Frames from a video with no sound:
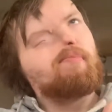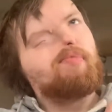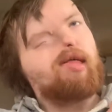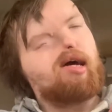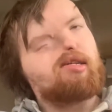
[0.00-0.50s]

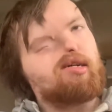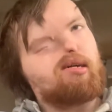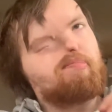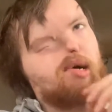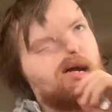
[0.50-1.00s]
that
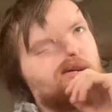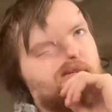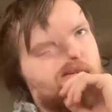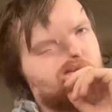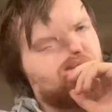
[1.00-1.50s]
took
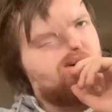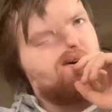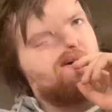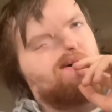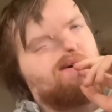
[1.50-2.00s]
place,
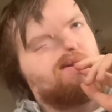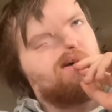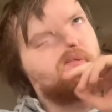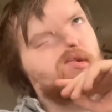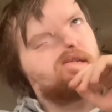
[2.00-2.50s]

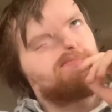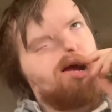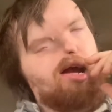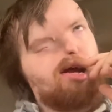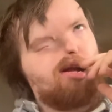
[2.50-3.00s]
that was
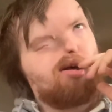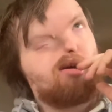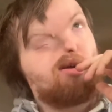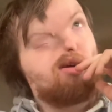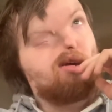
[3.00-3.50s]

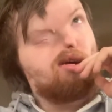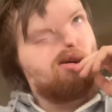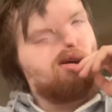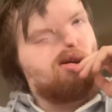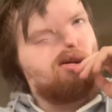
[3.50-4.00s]
made
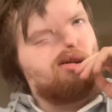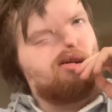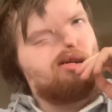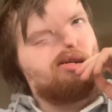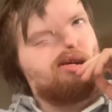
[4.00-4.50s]

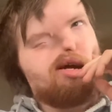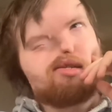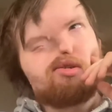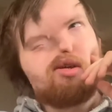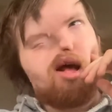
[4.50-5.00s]

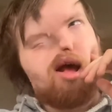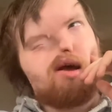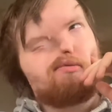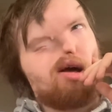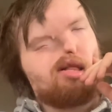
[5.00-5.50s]

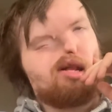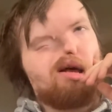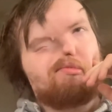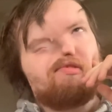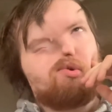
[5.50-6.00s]
yesterday, if not the
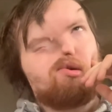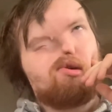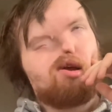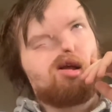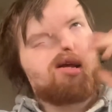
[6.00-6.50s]
day
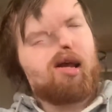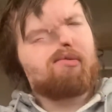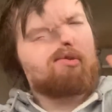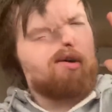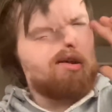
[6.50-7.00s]
before. Can't
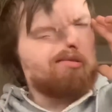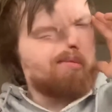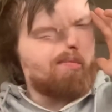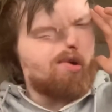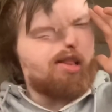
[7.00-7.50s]
quite
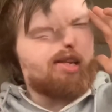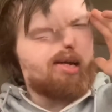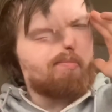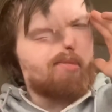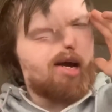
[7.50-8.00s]
remember at the
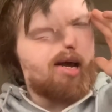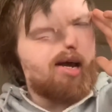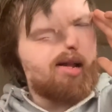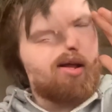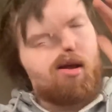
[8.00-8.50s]
top of my head.